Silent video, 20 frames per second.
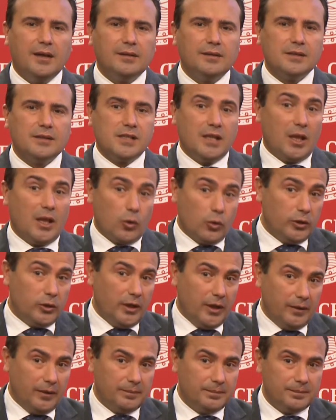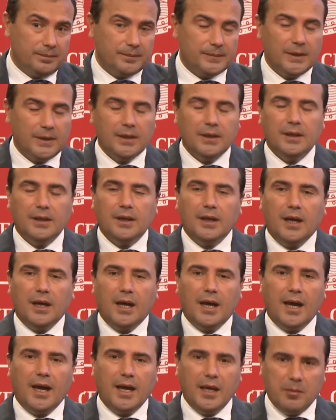This is almost
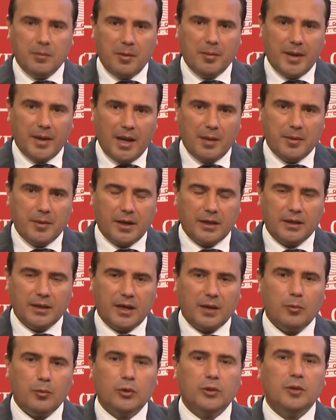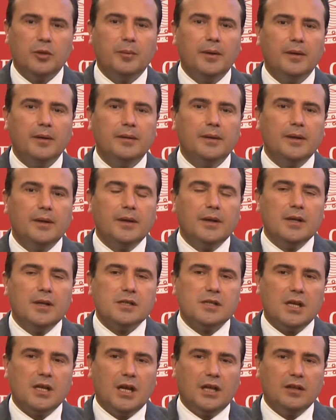2 million of
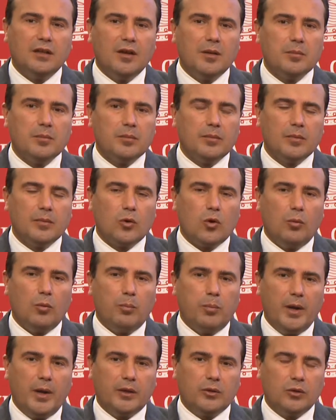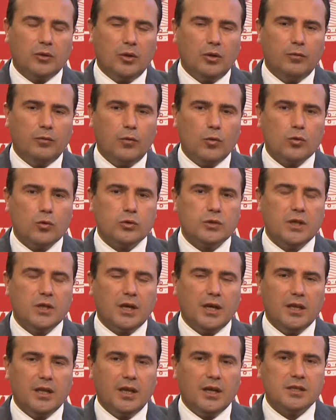tons for a
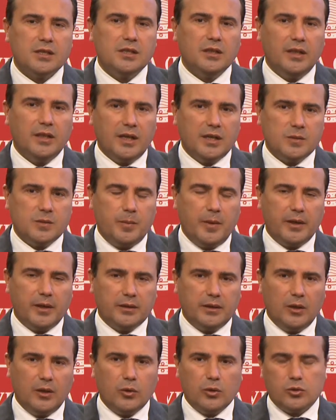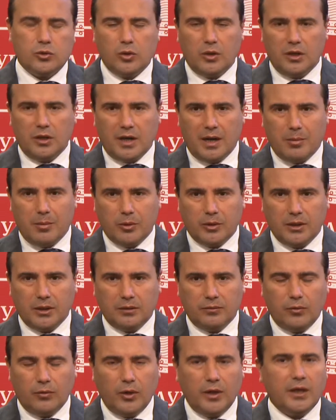year. And I
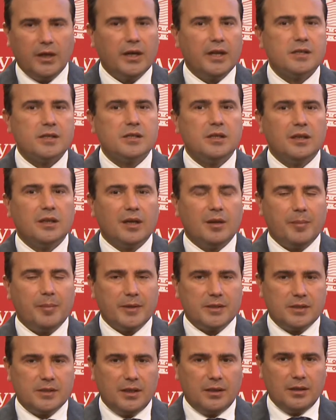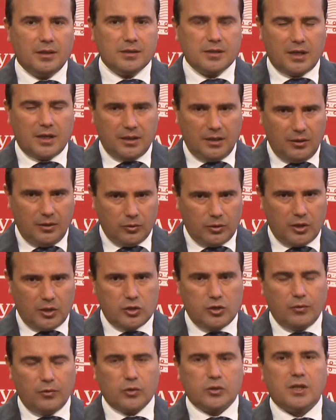hope that all the energy
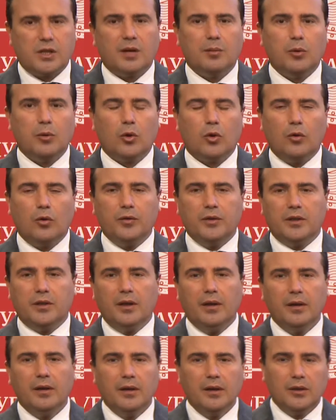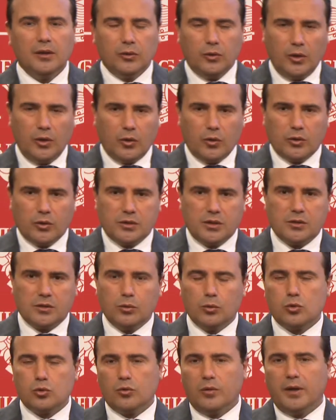experts will focus on
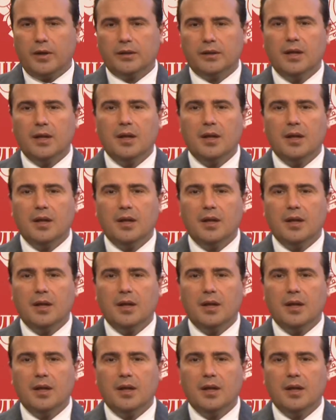this.